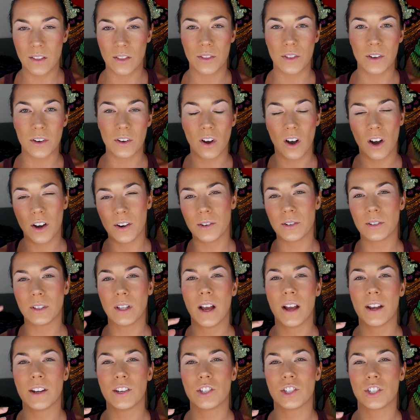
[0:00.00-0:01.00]
the
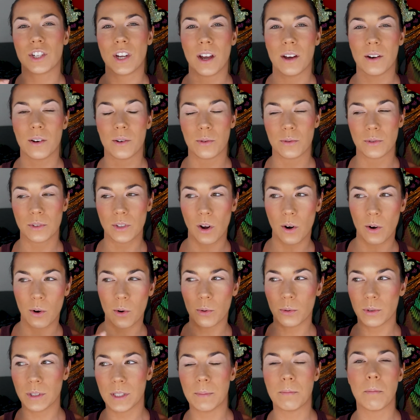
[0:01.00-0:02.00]
underlying shadows are
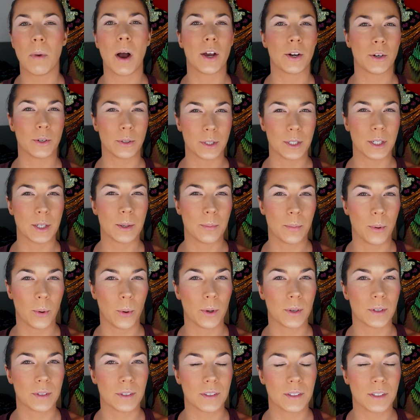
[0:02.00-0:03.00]
only minorly
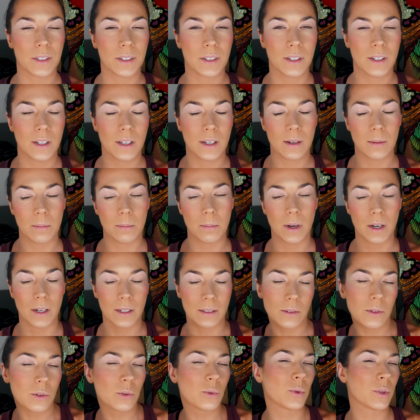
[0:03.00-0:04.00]
important,
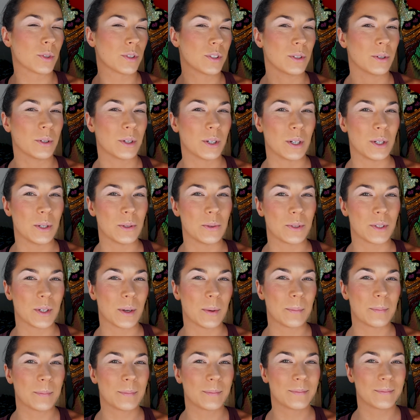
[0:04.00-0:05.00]
but we're still going to use
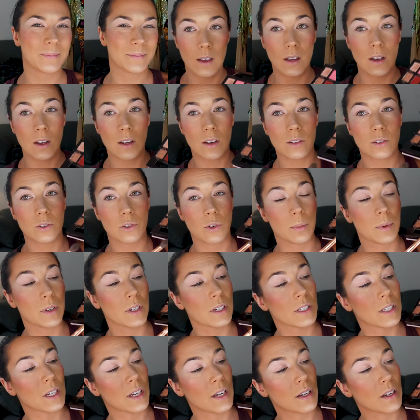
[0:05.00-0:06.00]
them. So I'm going
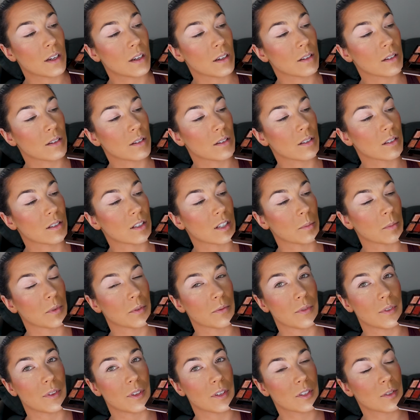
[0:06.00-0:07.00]
to take some
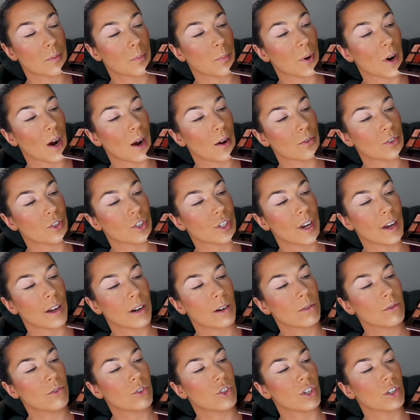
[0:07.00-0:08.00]
of this brown
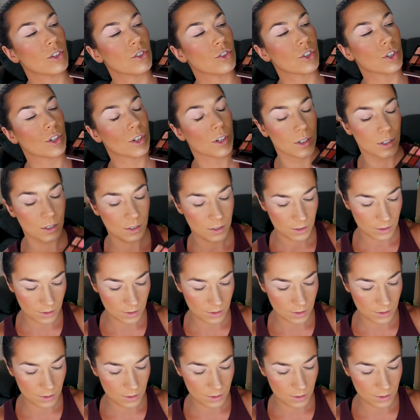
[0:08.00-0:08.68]
shadow, ginger,